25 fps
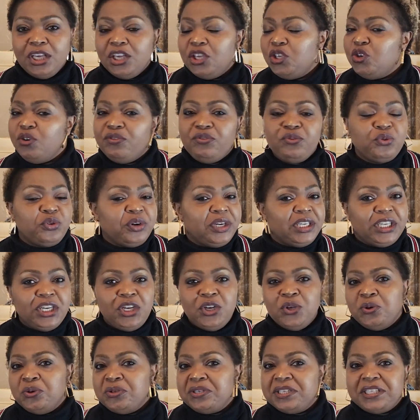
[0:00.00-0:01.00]
you've already
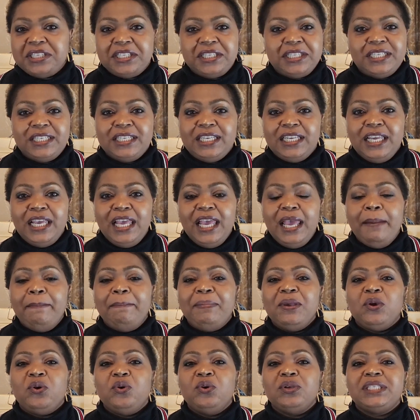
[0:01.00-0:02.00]
lost.
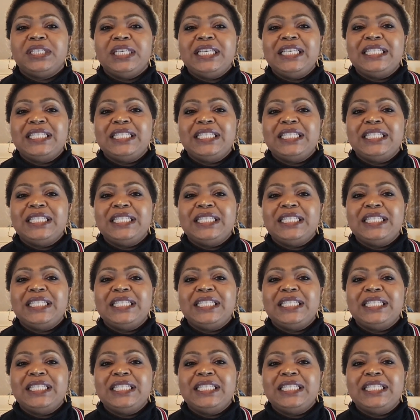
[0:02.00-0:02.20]
Because